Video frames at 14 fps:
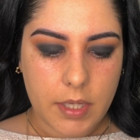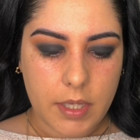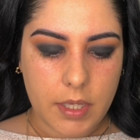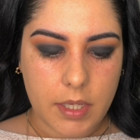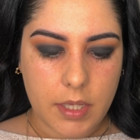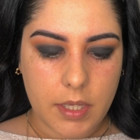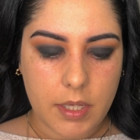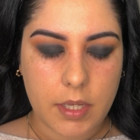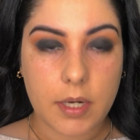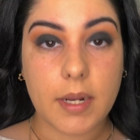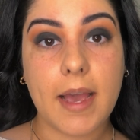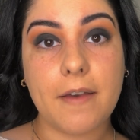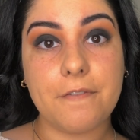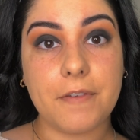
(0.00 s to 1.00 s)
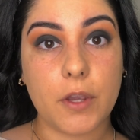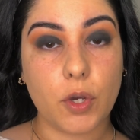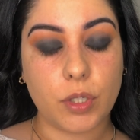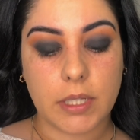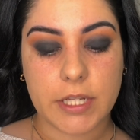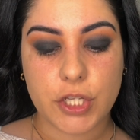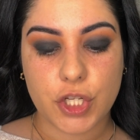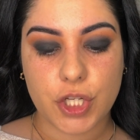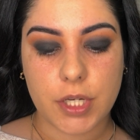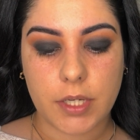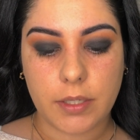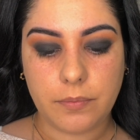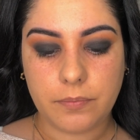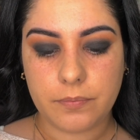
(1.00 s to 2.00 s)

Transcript: in Café con Leche.